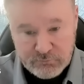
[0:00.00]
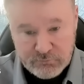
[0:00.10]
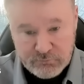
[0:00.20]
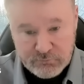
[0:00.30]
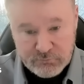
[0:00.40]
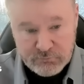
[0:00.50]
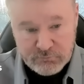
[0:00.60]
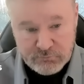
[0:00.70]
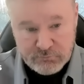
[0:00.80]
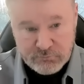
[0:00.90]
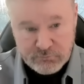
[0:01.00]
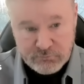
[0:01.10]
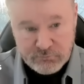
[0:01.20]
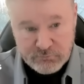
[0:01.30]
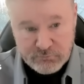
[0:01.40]

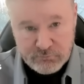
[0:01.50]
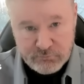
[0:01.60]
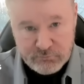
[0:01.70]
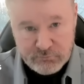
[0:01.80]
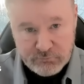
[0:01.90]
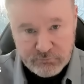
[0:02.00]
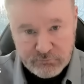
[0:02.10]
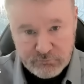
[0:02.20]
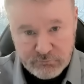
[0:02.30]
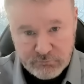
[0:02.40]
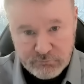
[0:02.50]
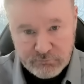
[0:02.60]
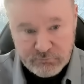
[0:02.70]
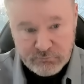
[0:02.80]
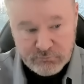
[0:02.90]

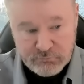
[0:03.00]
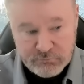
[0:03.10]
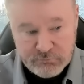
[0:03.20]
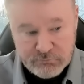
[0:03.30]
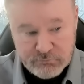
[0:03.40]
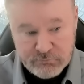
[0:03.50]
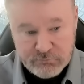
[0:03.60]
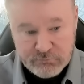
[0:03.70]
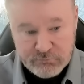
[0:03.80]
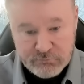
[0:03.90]
The person shown says nothing.